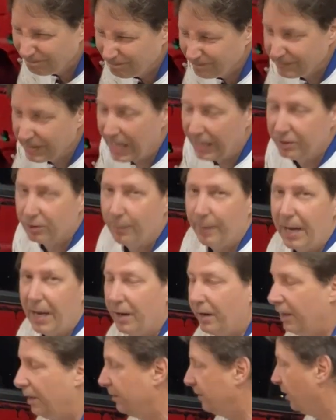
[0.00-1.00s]
That's about
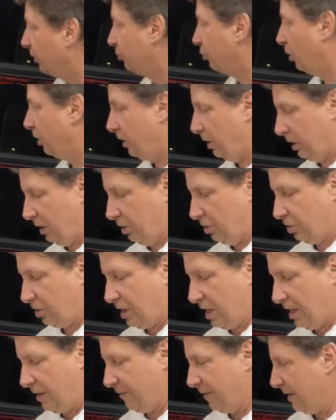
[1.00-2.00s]
it. That's all you need. Just
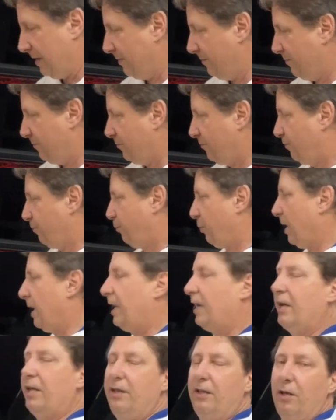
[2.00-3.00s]
kind of bring
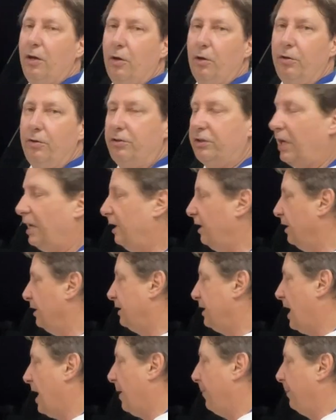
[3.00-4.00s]
it in there and tighten it
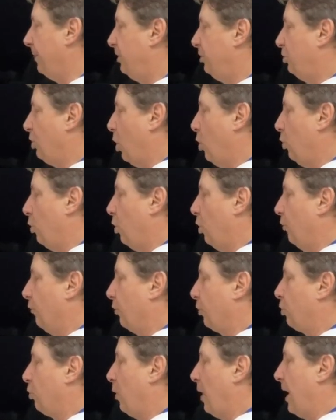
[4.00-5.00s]
down, but don't over
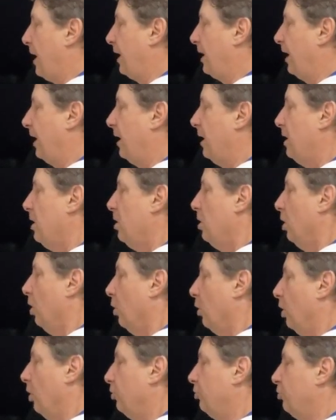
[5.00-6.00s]
crank it,
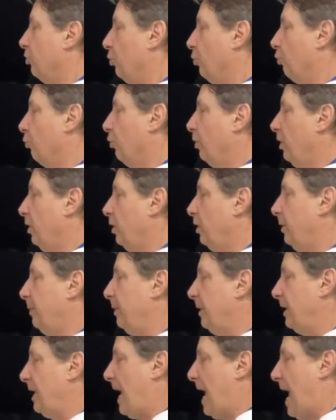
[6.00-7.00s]
or else you'll really
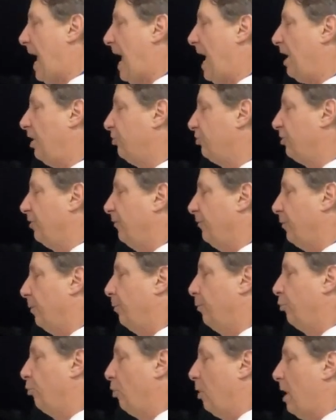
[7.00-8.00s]
be asking for
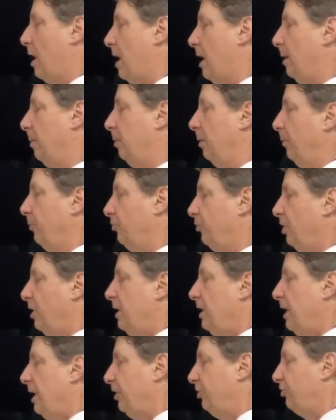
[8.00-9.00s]
problems.
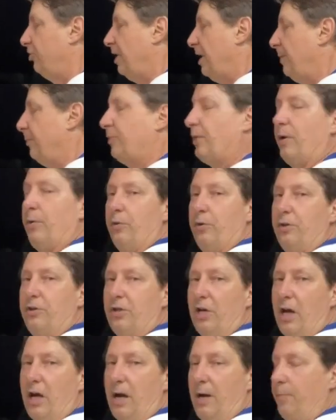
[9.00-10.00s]
Same thing with the
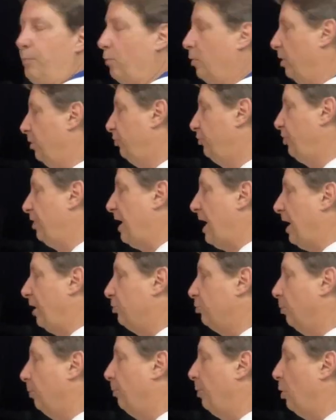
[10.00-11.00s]
top ones, the
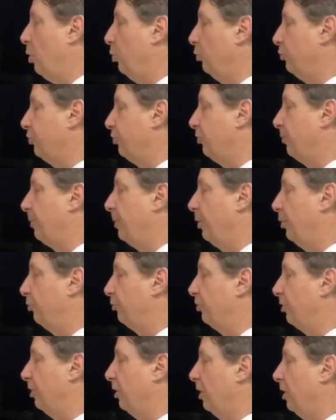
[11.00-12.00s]
actual bolts, as
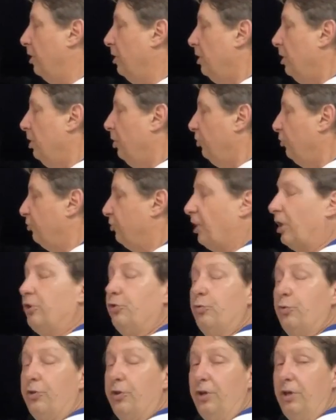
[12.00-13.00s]
opposed to the studs
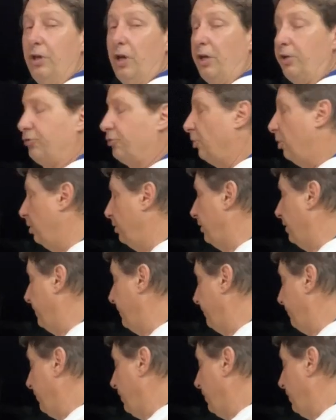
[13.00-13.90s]
with the nuts on them.